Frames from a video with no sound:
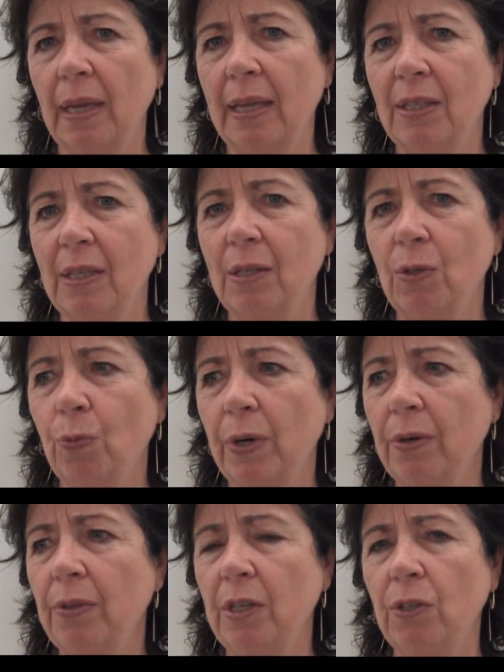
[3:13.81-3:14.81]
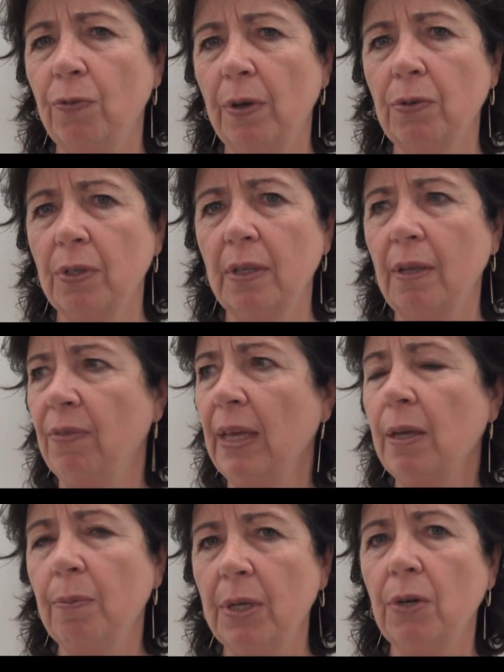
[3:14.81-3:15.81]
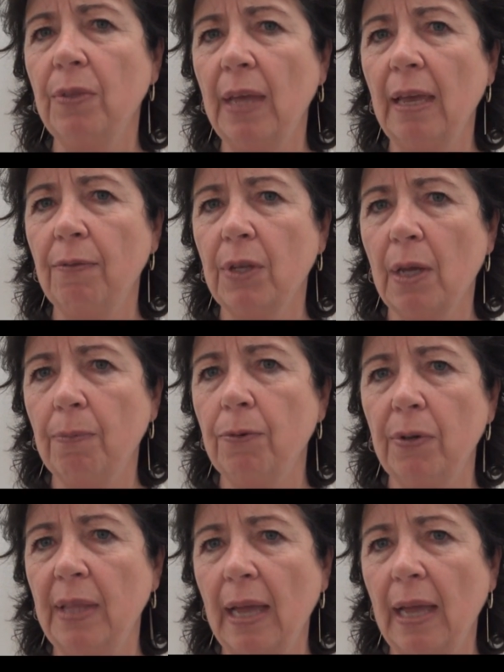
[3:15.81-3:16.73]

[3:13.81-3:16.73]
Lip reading: It's where these folks live. They come here and they have the comfort.